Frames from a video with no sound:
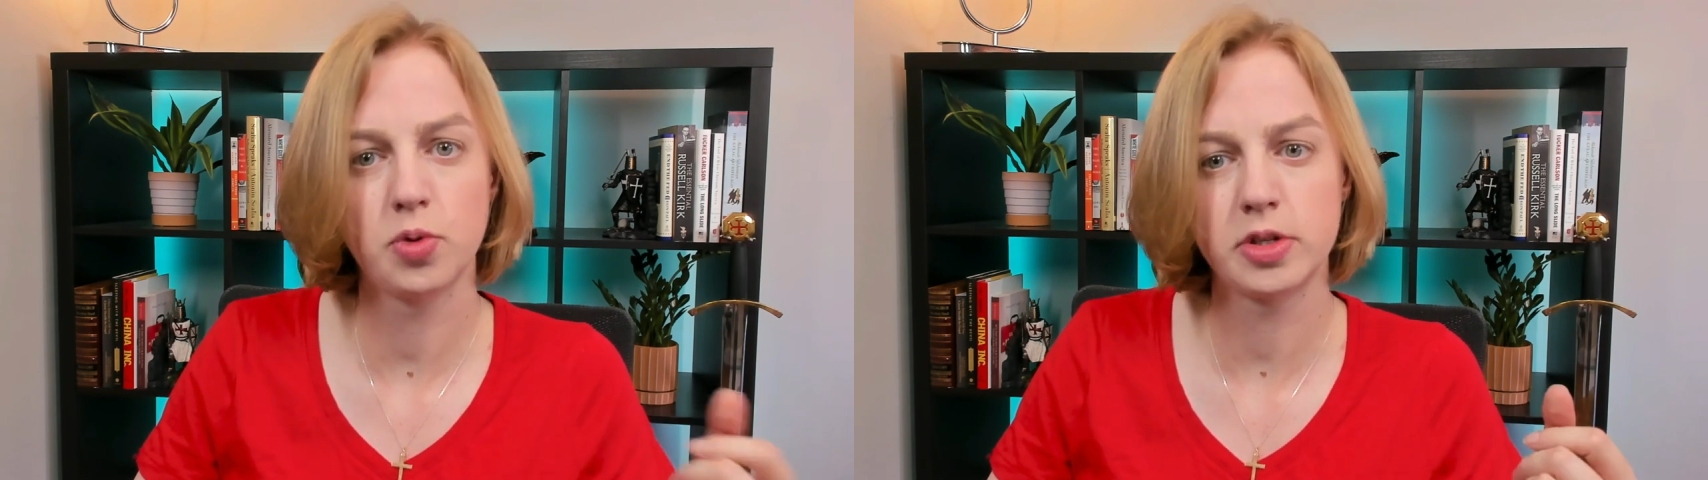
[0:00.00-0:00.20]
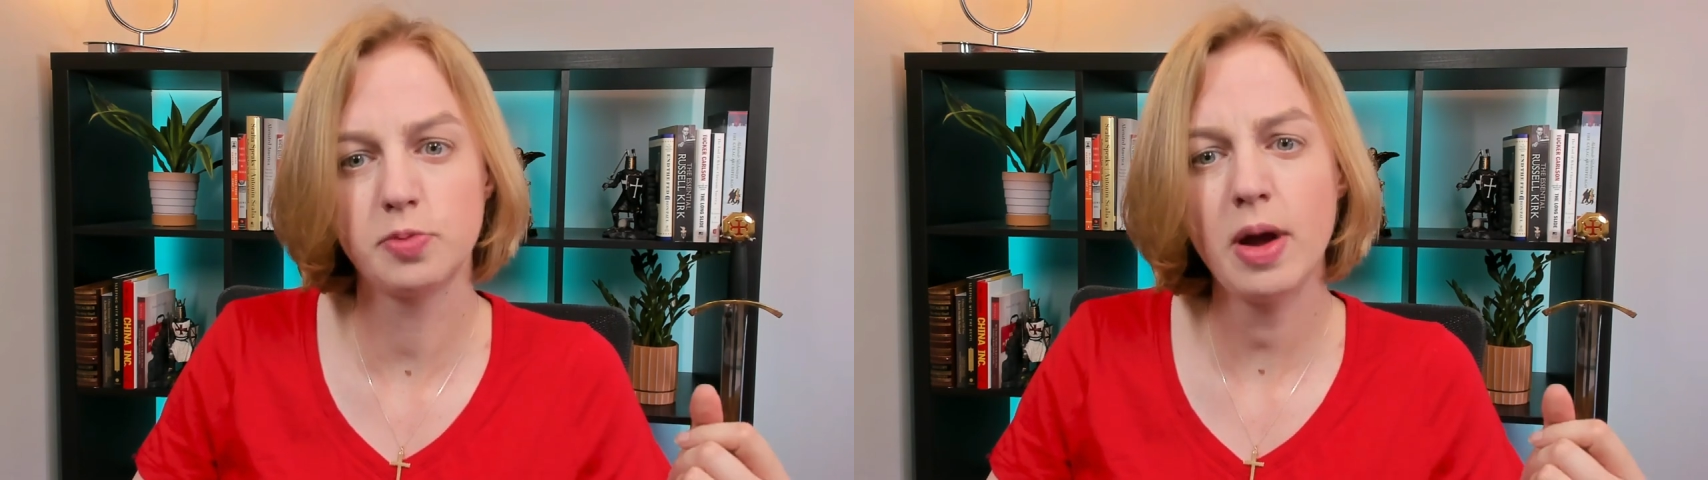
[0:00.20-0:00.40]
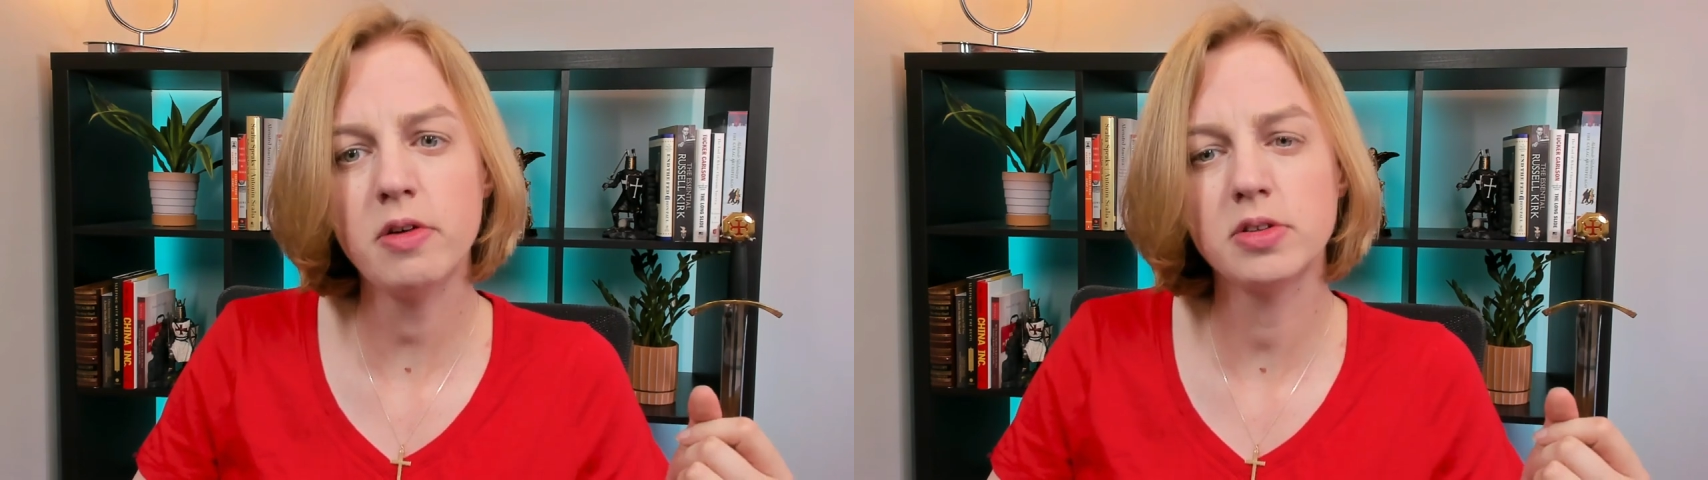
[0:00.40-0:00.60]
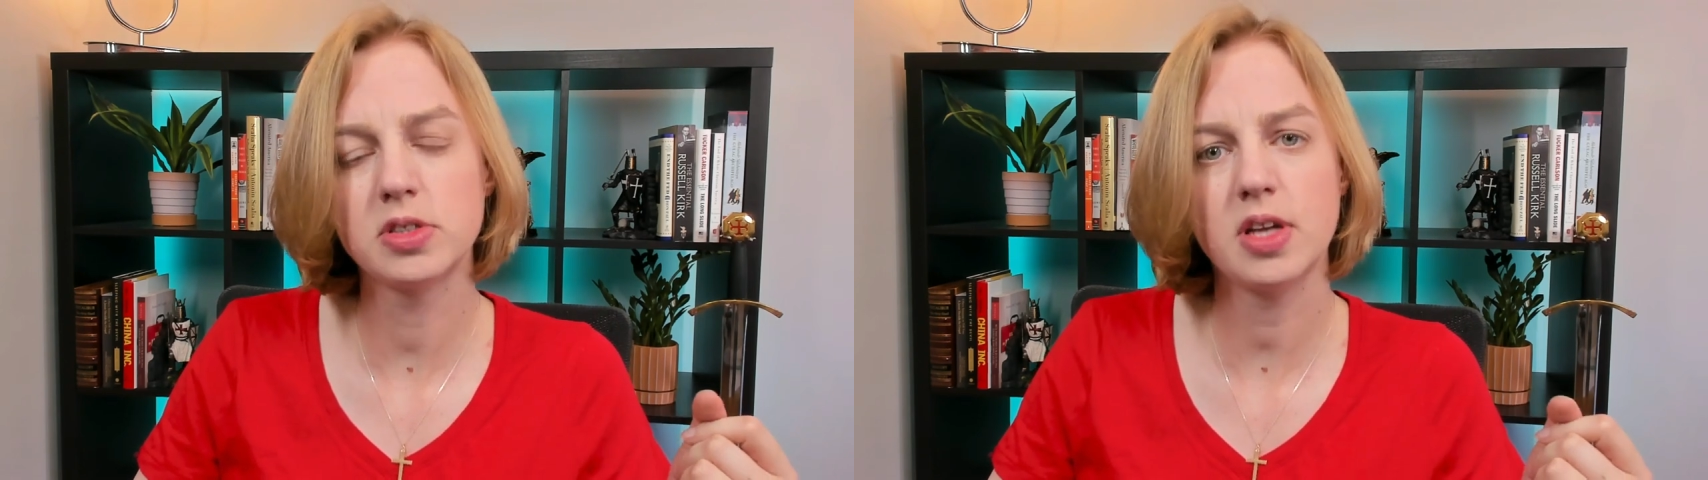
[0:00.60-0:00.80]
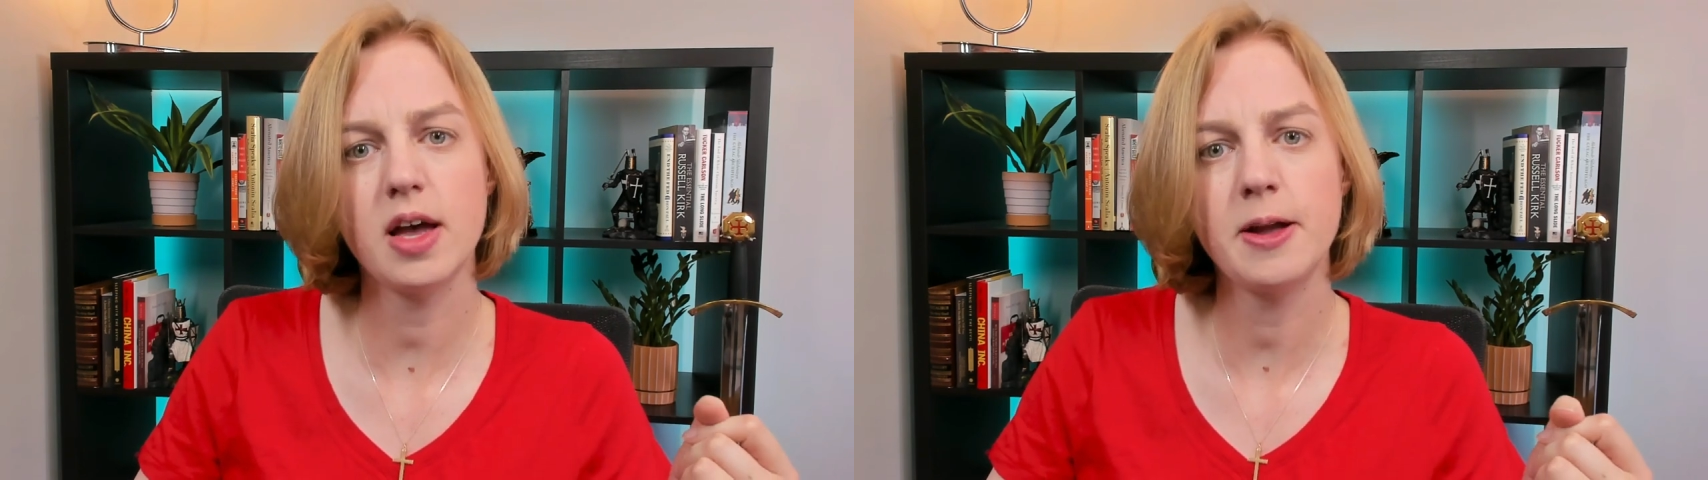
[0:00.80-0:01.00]
what its parents
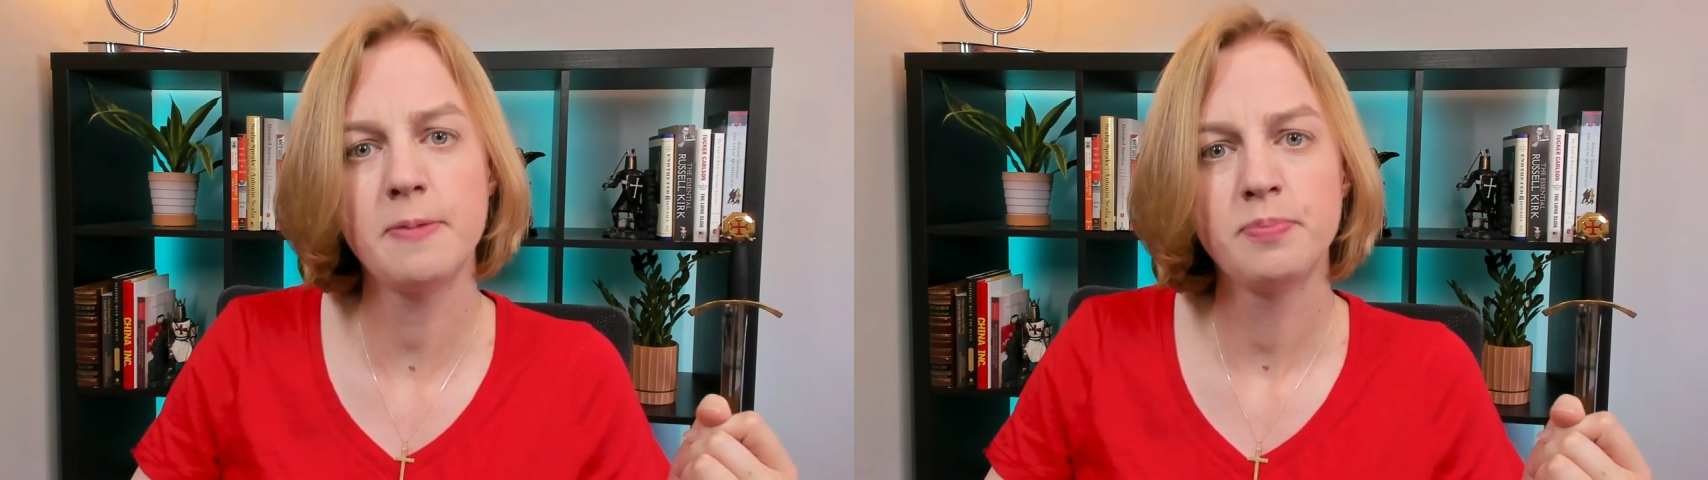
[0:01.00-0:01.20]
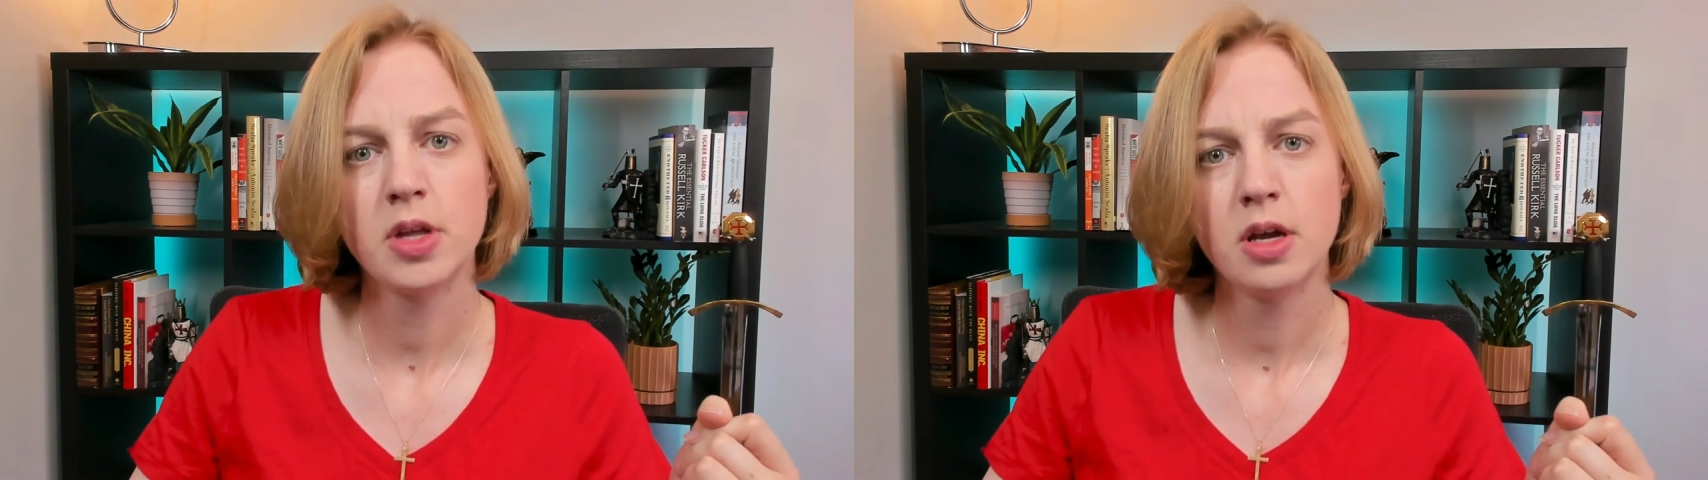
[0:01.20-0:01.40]
say,